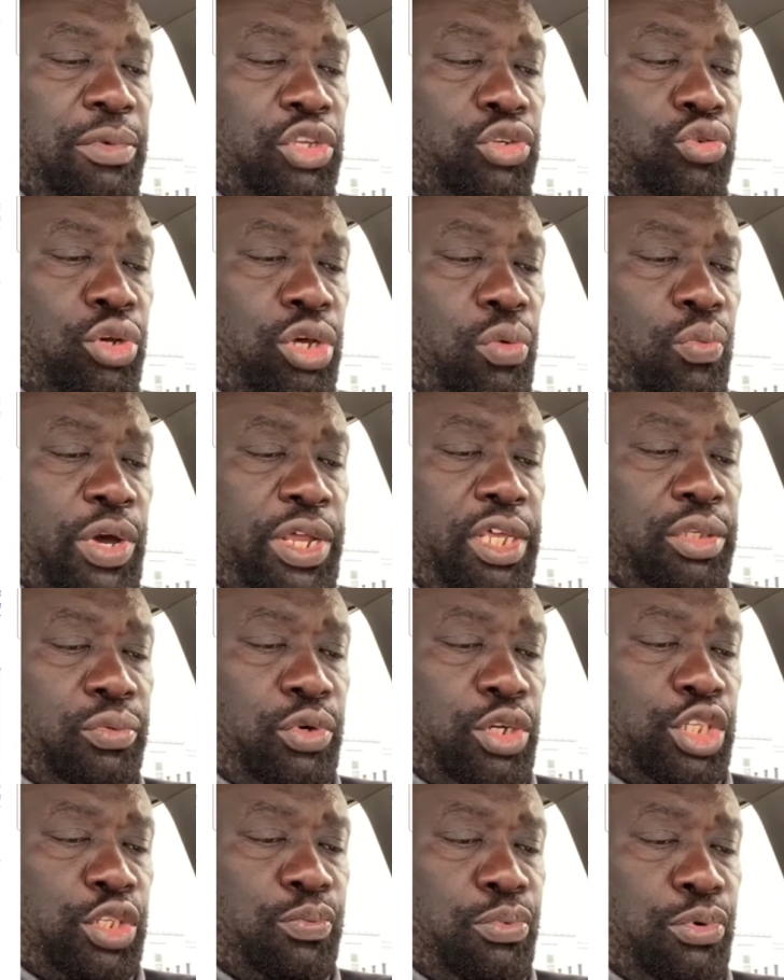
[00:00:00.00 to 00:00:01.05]
It show you when it
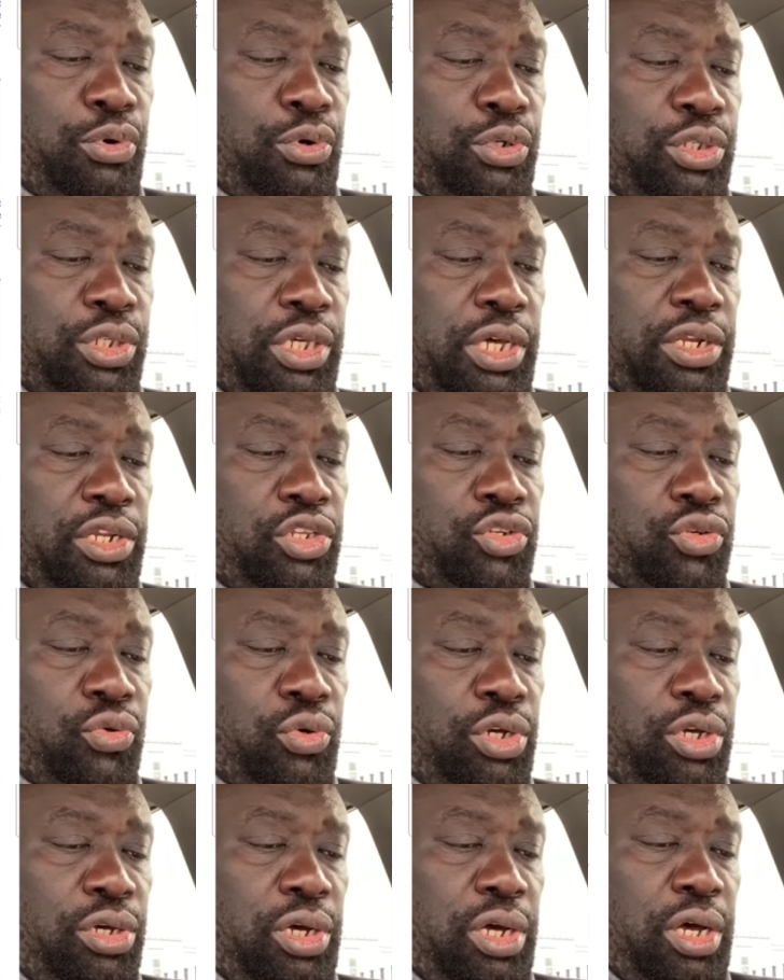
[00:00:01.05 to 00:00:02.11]
was post, and it show
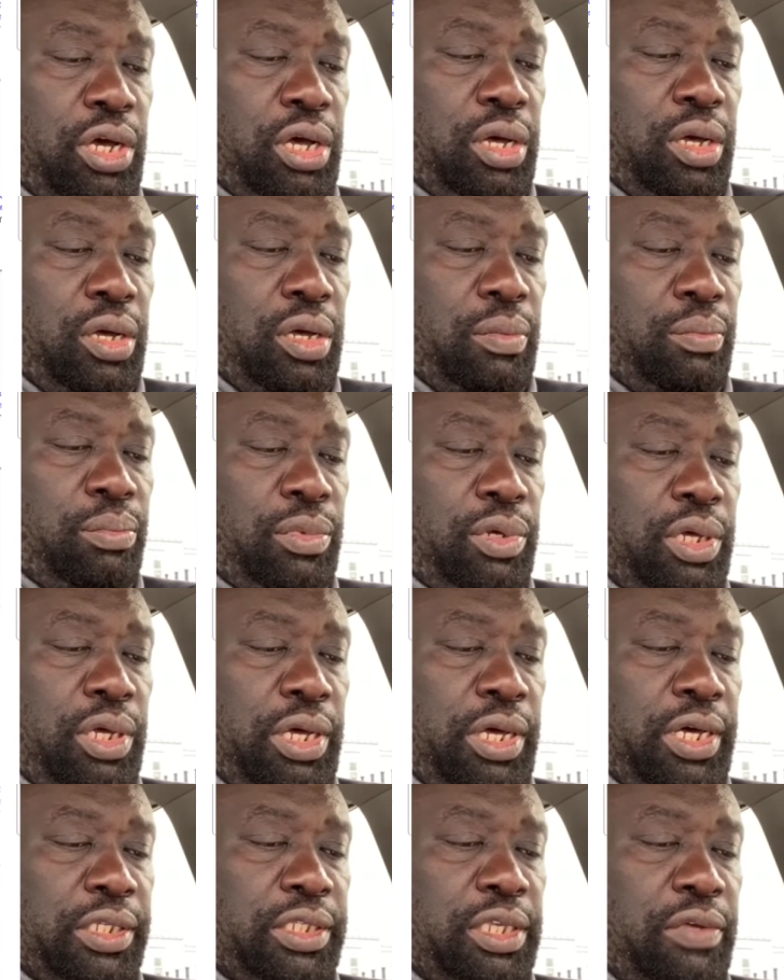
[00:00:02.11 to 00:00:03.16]
you
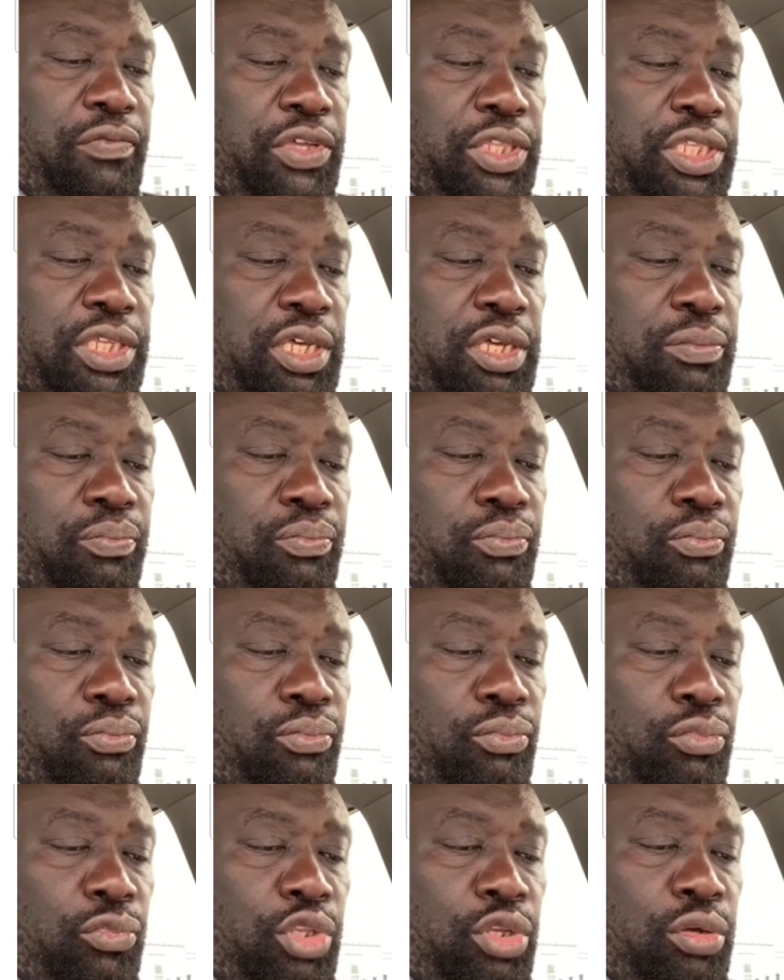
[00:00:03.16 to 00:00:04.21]
activity,
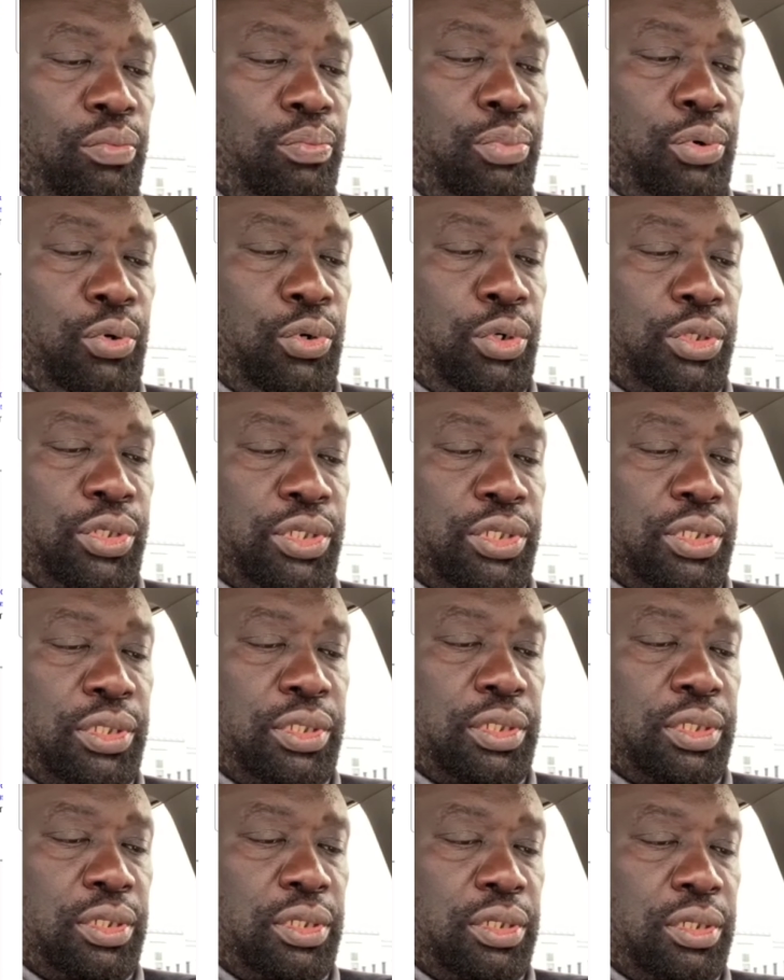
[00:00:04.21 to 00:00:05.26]
post,